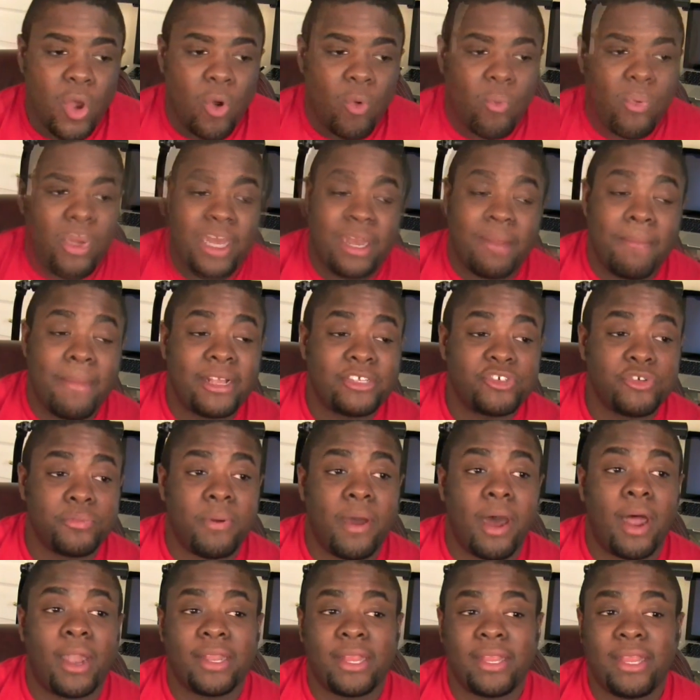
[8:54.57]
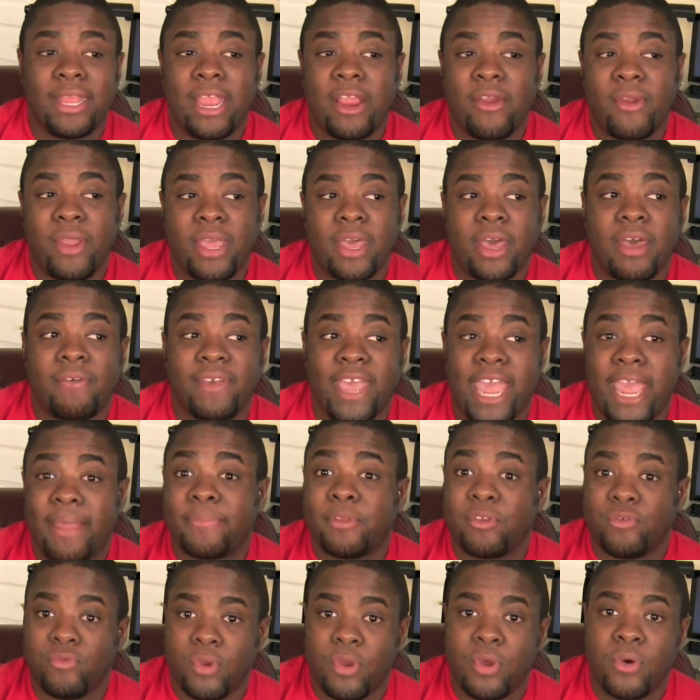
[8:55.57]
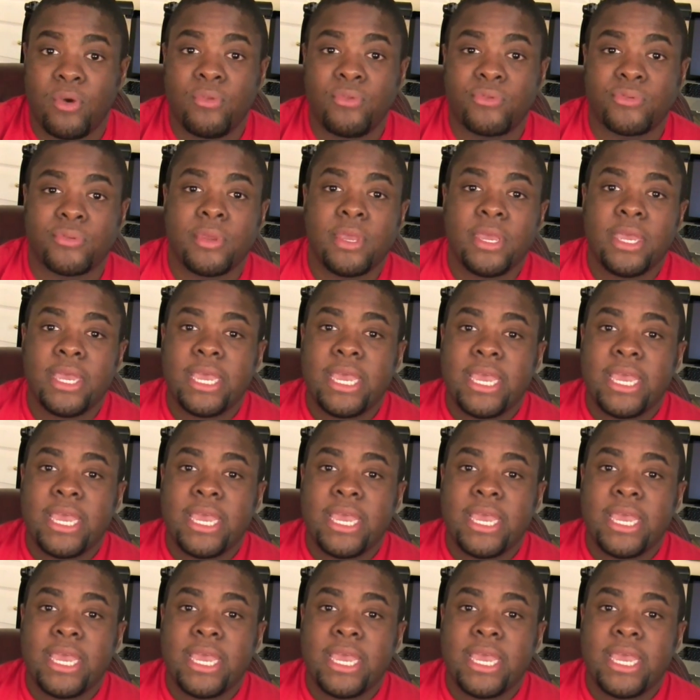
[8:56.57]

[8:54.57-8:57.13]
Well, in the metropolitan area of Hampton Roads,